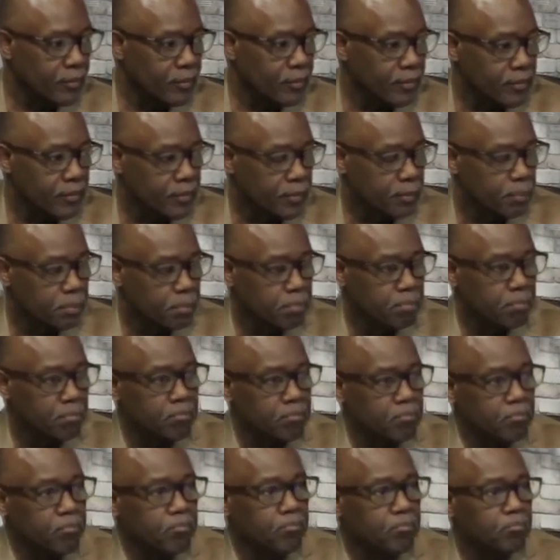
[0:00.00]

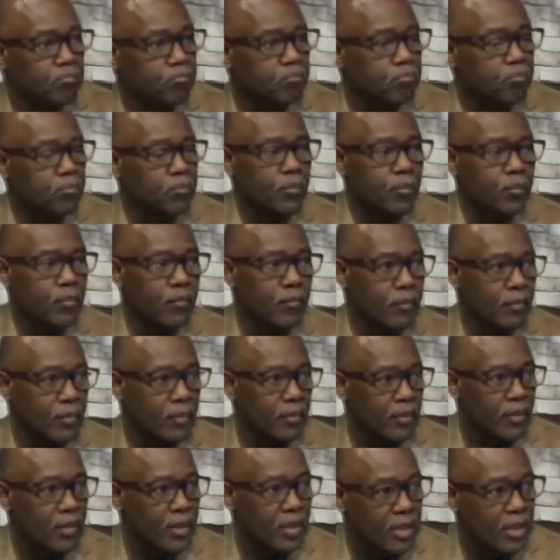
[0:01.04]

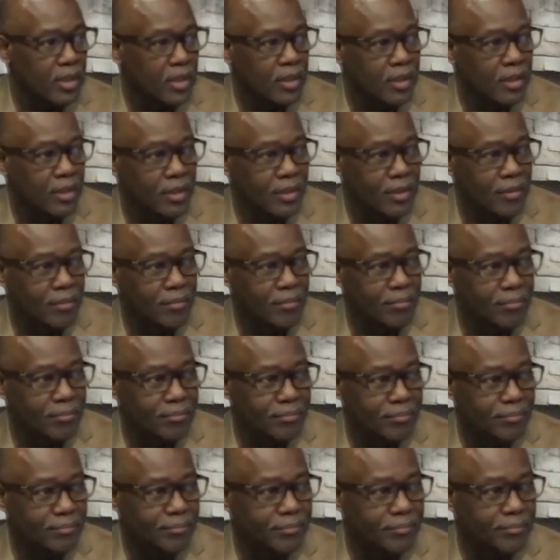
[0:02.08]

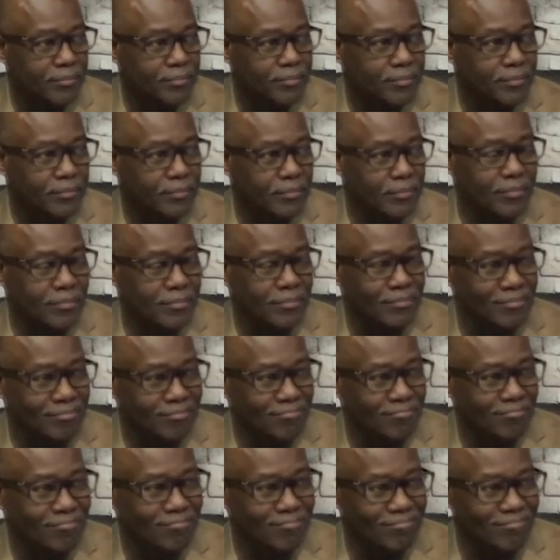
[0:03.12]

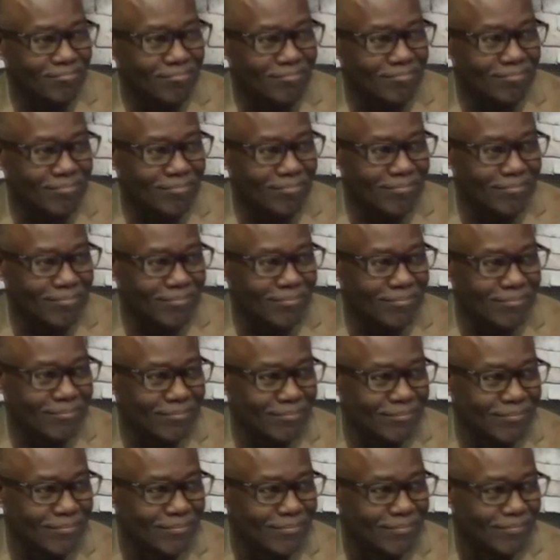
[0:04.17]

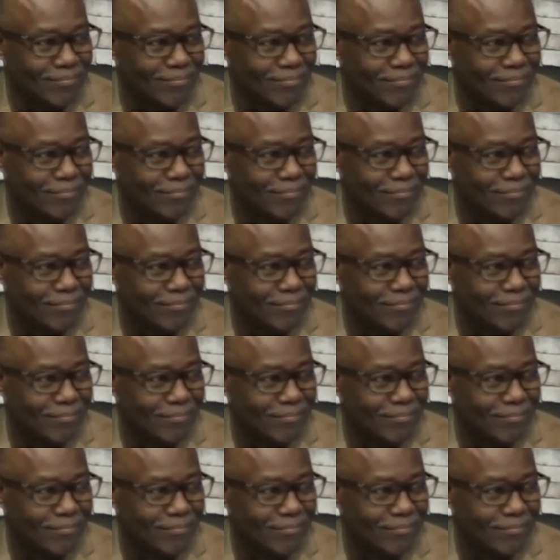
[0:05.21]
No words are spoken by the person on screen.